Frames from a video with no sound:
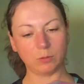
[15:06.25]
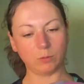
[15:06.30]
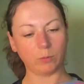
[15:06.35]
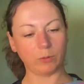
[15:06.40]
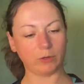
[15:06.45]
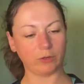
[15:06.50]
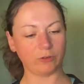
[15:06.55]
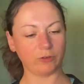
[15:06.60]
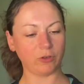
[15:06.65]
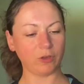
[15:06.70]

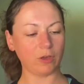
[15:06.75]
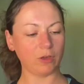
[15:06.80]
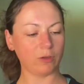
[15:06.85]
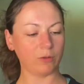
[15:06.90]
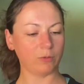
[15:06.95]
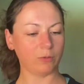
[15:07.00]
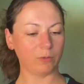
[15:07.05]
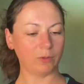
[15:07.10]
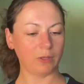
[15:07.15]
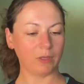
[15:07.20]
Where'd you
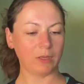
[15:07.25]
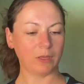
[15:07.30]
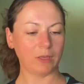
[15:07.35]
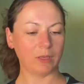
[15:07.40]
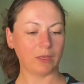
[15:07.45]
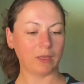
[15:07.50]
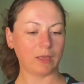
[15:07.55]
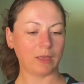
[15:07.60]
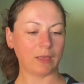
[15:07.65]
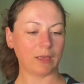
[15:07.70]
go?
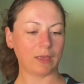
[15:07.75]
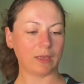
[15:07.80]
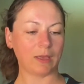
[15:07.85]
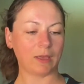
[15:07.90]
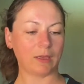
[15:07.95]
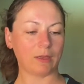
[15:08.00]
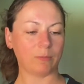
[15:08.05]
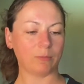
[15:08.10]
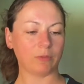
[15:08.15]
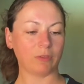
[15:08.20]
Um,